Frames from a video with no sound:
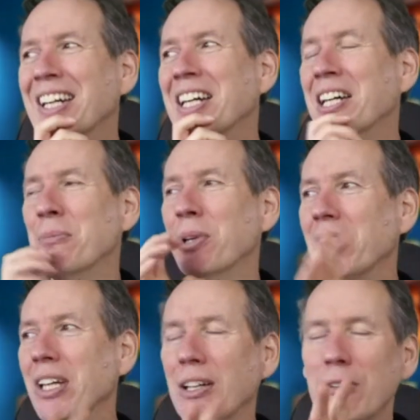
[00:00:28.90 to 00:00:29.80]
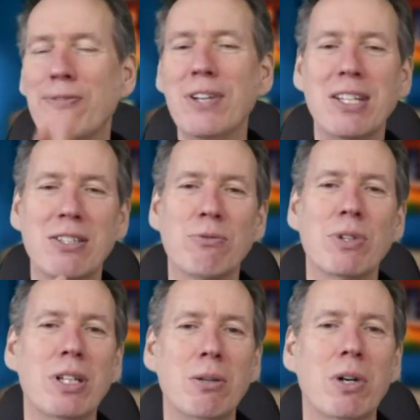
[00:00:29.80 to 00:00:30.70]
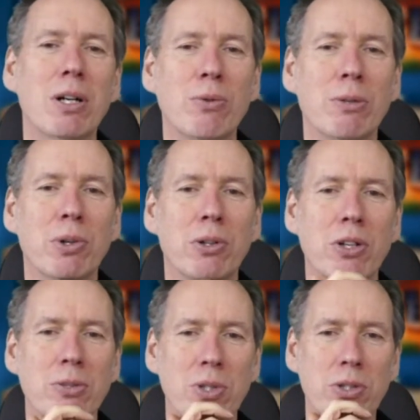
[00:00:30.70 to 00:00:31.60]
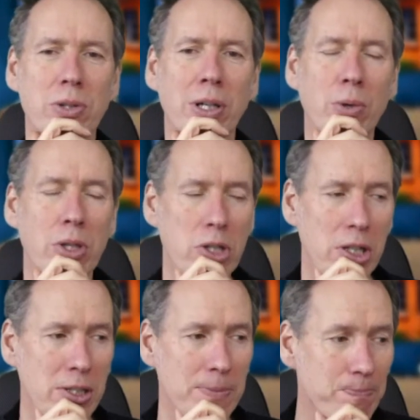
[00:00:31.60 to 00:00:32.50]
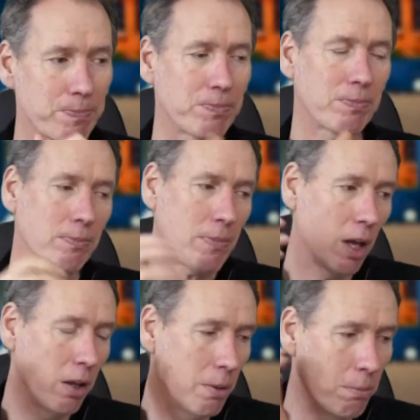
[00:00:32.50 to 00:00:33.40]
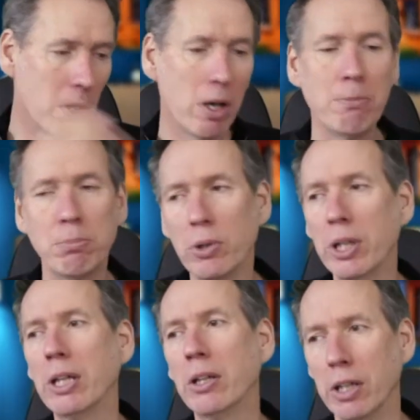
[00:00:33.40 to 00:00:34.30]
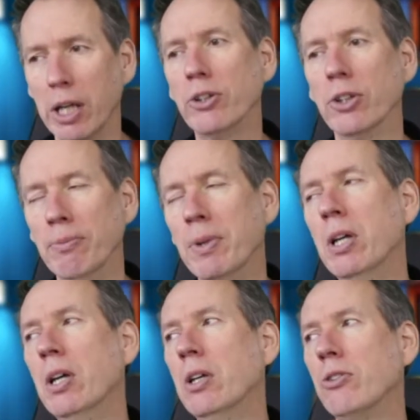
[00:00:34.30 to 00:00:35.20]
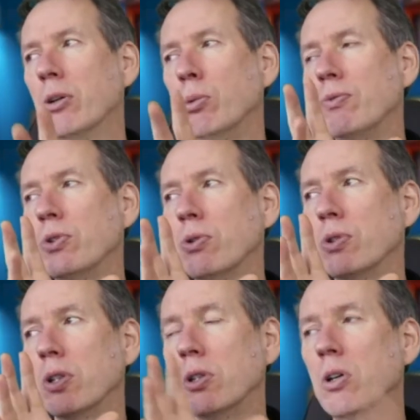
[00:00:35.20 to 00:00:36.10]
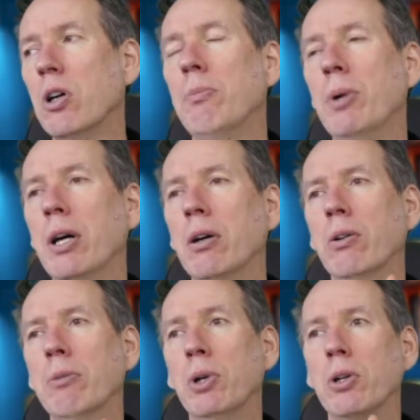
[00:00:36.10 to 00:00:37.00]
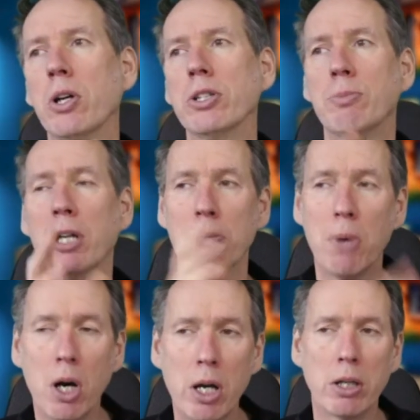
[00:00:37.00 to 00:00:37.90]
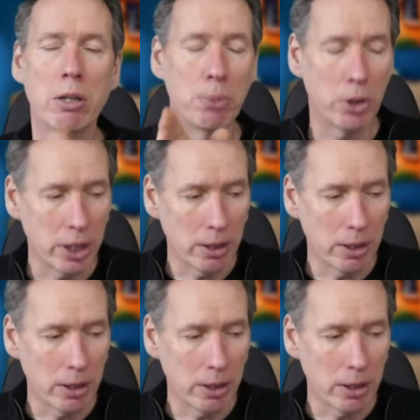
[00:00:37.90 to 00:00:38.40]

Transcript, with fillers: But I think it fits really well with the podcast we're doing, which is the mind body connection. So we've talked a lot about on the podcast about the mind and the body